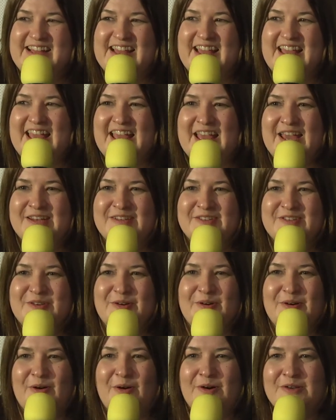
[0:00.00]
And
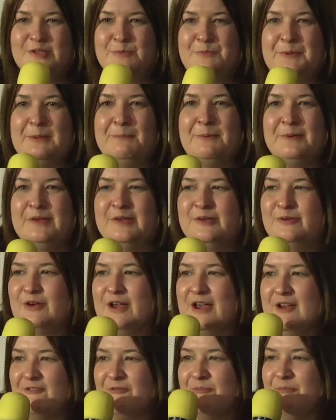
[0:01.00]
all the people you
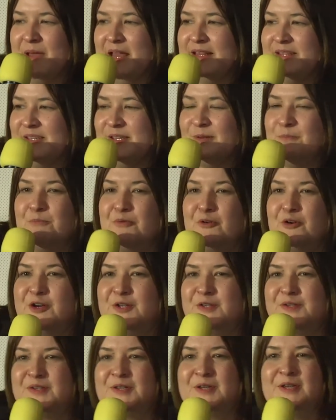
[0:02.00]
have met in
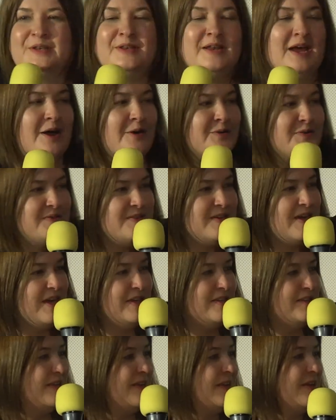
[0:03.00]
person
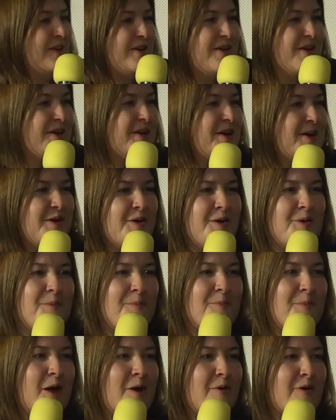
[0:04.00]
outside here,
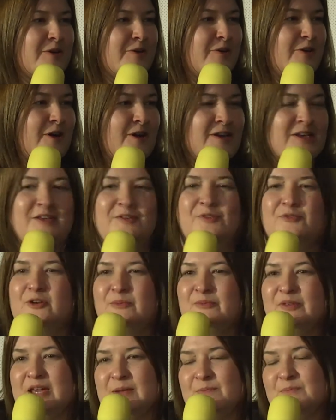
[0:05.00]
our colleagues
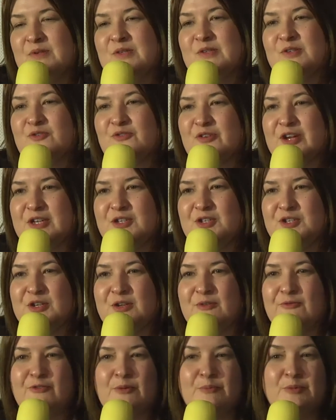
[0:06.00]
from the
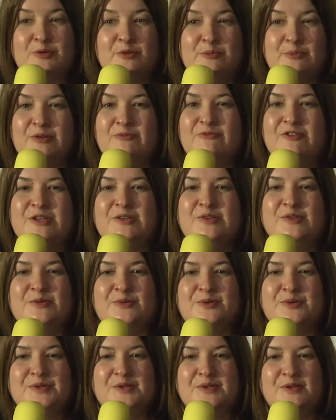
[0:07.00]
administration, from human
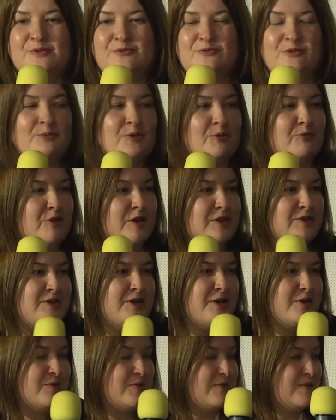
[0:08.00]
resources, from the front
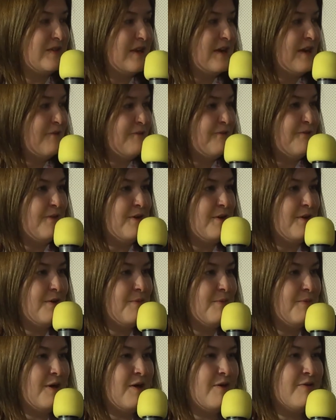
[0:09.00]
house staff,
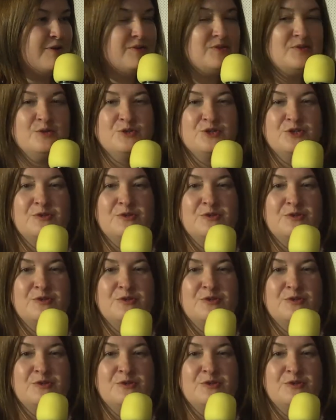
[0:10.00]
our social